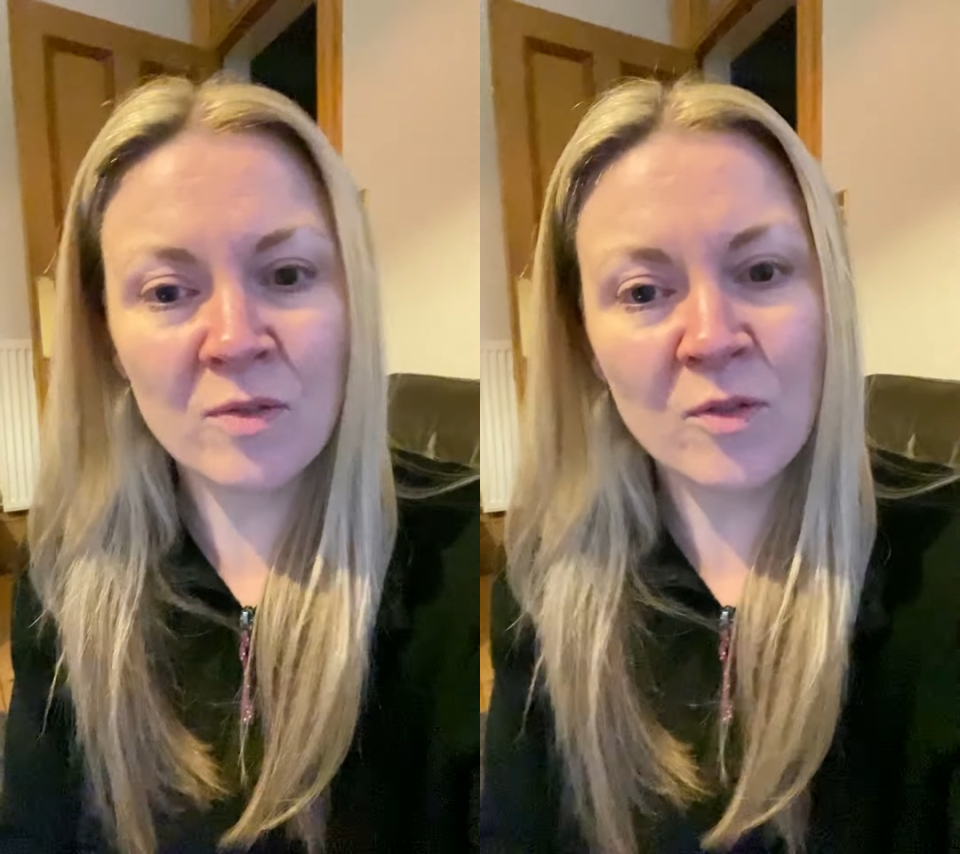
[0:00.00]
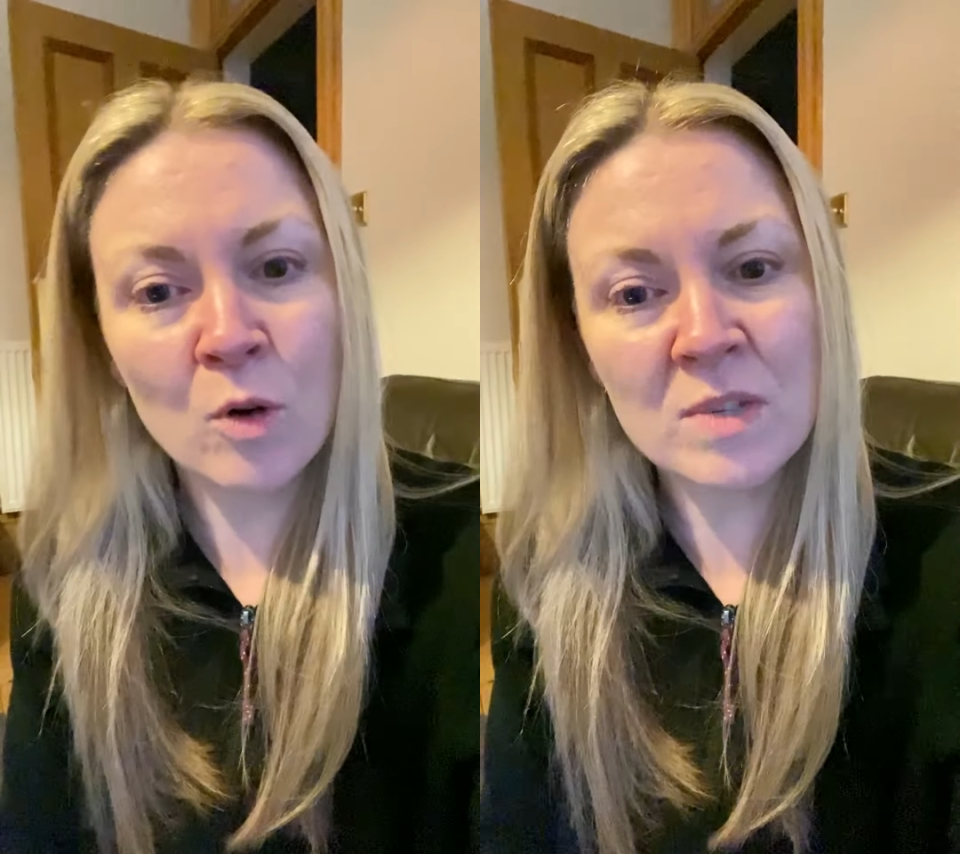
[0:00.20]

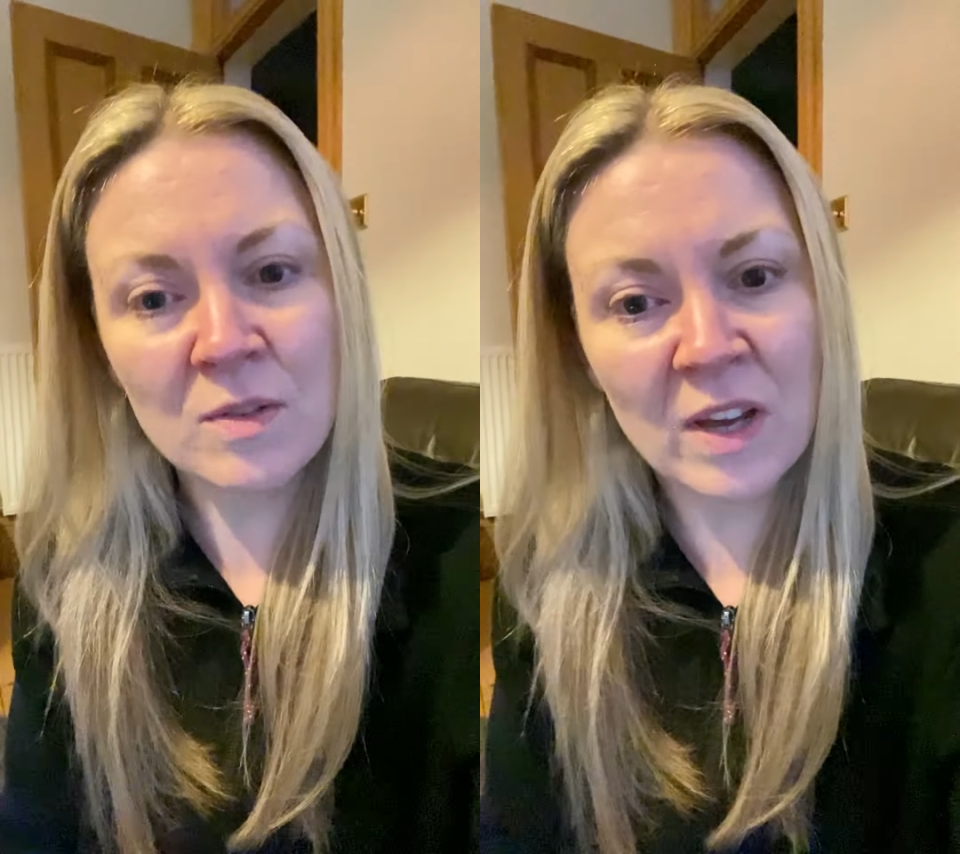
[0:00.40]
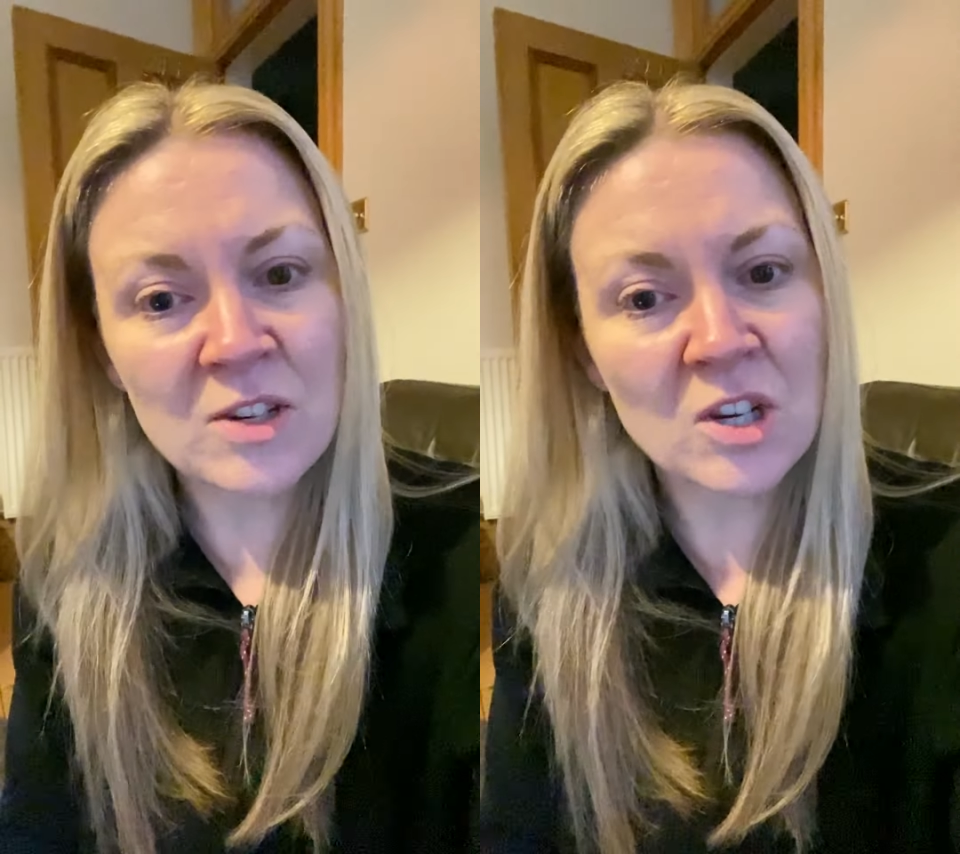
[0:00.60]
forms
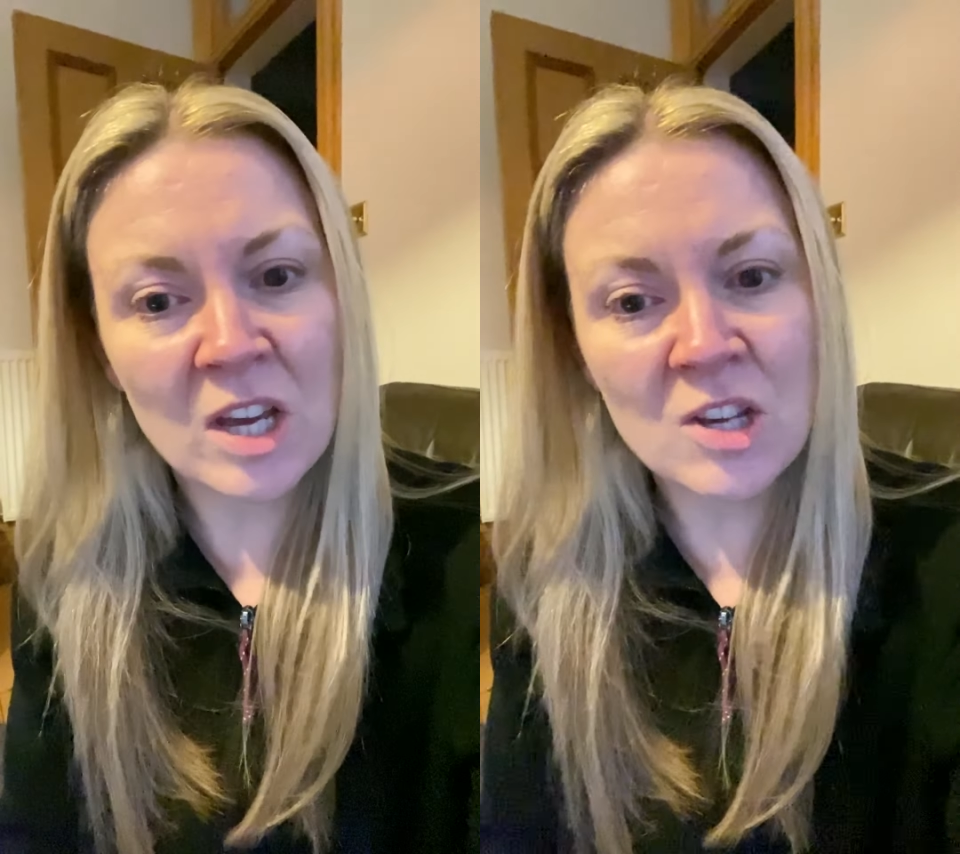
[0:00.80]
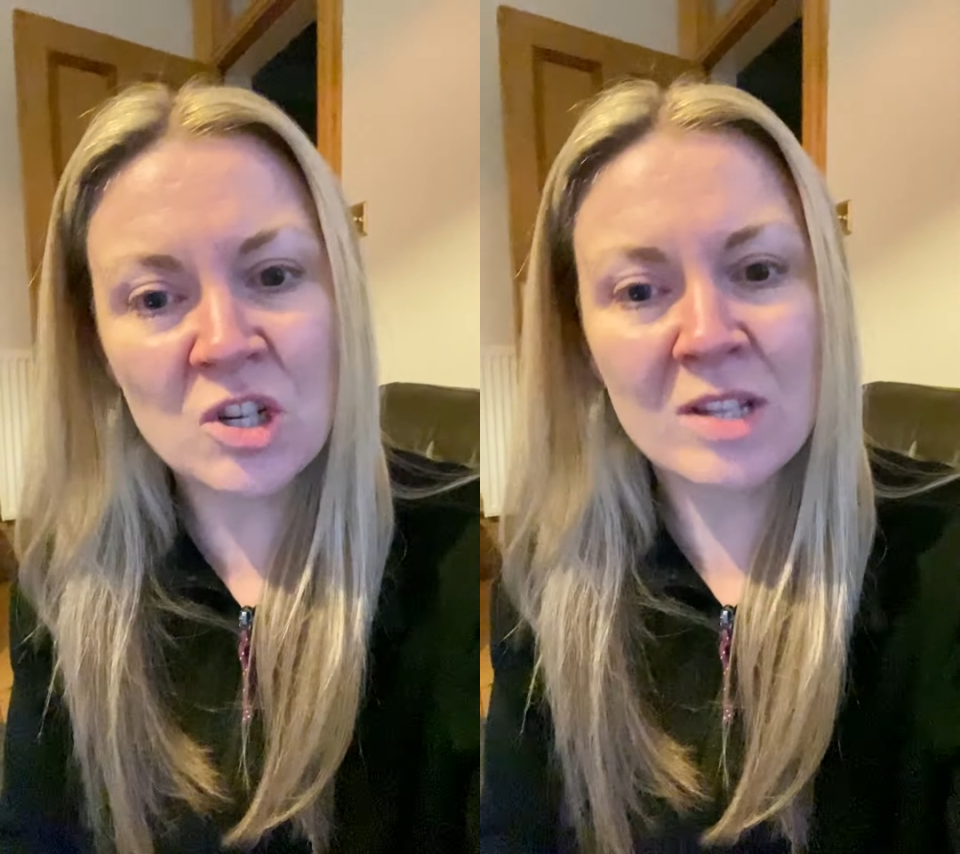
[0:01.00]
of
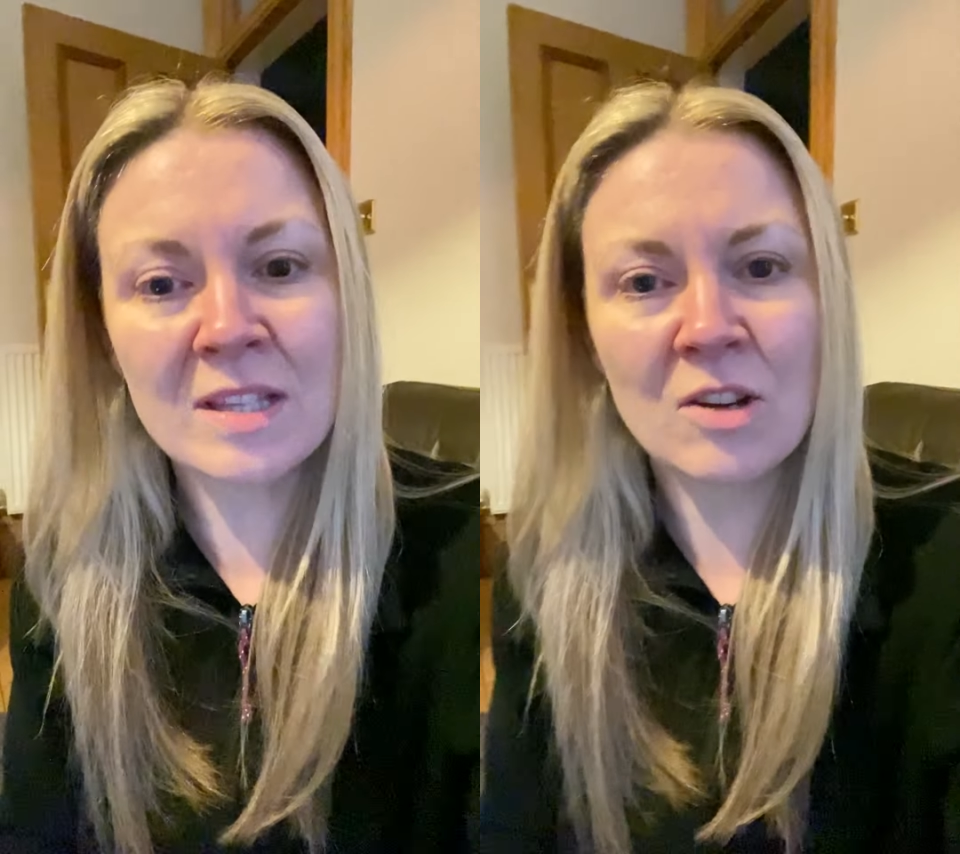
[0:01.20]
education,